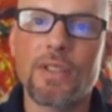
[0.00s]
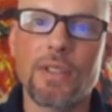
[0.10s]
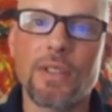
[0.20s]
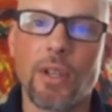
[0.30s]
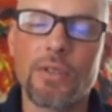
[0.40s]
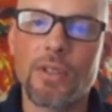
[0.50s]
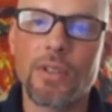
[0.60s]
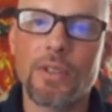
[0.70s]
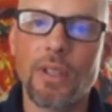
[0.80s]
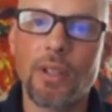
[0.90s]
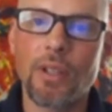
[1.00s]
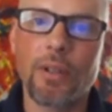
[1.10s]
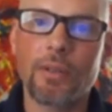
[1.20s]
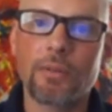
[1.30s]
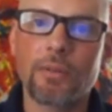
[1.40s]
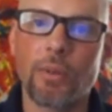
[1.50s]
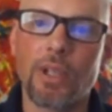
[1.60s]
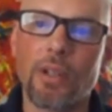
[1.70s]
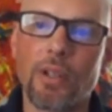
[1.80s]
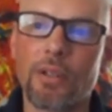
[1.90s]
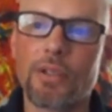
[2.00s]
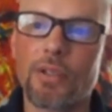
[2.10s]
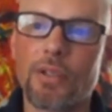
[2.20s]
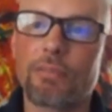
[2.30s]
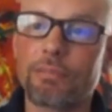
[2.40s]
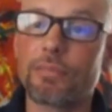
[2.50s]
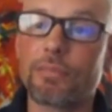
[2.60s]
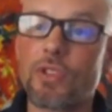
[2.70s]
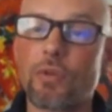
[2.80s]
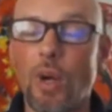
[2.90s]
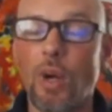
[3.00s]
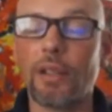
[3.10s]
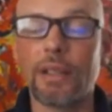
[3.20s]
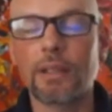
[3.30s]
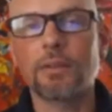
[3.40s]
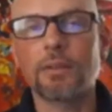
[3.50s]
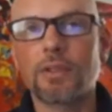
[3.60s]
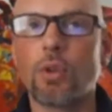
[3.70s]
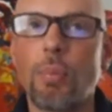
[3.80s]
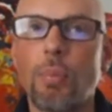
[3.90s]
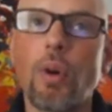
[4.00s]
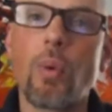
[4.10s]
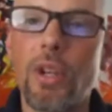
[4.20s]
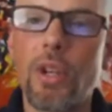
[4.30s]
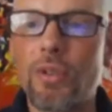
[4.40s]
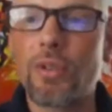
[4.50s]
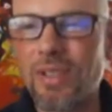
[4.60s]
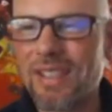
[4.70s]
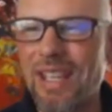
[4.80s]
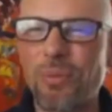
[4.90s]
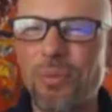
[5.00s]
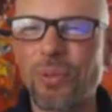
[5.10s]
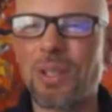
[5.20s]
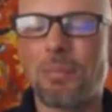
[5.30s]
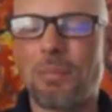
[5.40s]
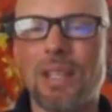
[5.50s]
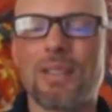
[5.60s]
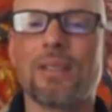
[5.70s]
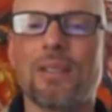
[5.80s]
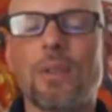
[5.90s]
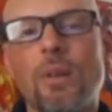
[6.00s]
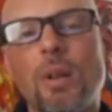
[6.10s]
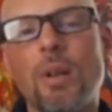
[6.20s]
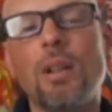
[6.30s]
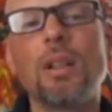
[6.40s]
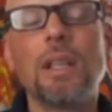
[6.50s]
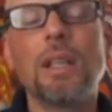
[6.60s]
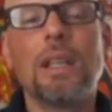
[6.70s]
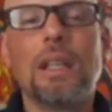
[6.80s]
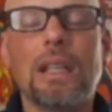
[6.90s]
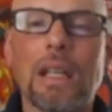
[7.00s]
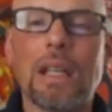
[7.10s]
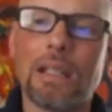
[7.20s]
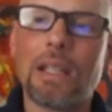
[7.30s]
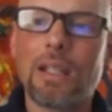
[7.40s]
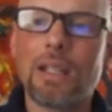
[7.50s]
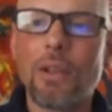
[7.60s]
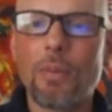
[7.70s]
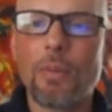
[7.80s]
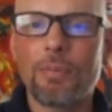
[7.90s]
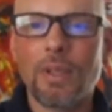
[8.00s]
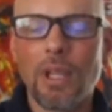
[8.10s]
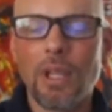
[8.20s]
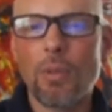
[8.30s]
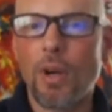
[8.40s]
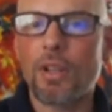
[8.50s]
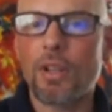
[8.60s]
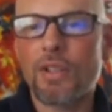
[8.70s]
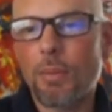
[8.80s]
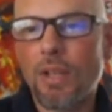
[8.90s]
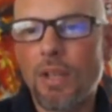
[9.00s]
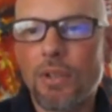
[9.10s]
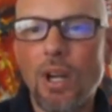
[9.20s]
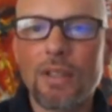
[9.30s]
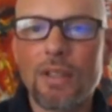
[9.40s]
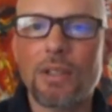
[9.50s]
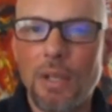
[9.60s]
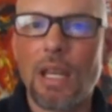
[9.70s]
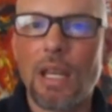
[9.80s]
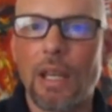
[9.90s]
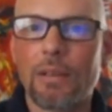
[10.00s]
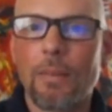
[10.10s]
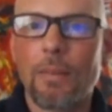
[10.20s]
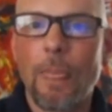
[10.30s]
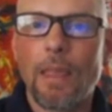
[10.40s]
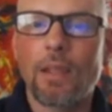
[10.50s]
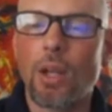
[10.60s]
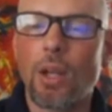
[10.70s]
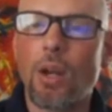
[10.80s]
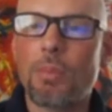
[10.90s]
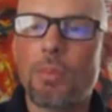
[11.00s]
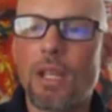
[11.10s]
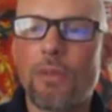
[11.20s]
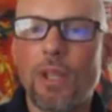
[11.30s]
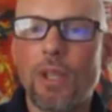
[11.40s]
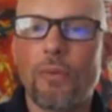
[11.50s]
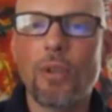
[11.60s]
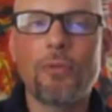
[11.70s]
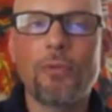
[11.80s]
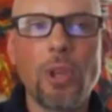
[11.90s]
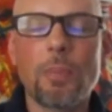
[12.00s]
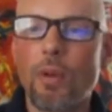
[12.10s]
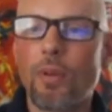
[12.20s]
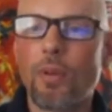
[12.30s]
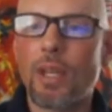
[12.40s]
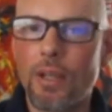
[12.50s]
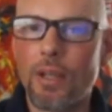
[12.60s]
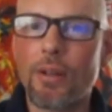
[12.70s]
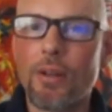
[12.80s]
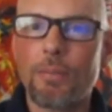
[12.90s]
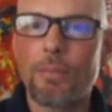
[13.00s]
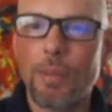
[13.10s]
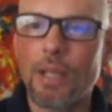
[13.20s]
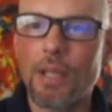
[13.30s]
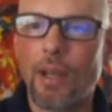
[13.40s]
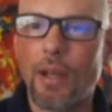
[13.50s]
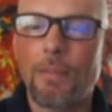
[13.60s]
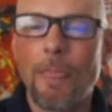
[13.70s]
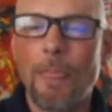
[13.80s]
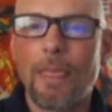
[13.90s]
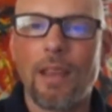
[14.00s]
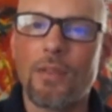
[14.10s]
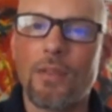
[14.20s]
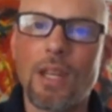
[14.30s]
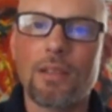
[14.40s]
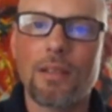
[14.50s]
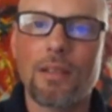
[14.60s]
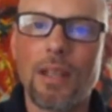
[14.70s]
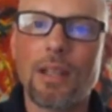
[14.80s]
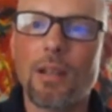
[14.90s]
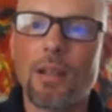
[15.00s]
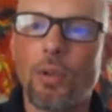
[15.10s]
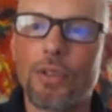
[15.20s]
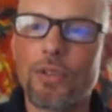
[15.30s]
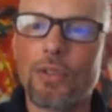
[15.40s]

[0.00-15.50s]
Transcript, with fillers: stenosis in the ear, when the ear is just swelling to a point where you can't really get meds in very well. And then the other the other part is, I mean, if the dog's in pain, you know, I mean, if if you flip over the ear pinna and that that animal is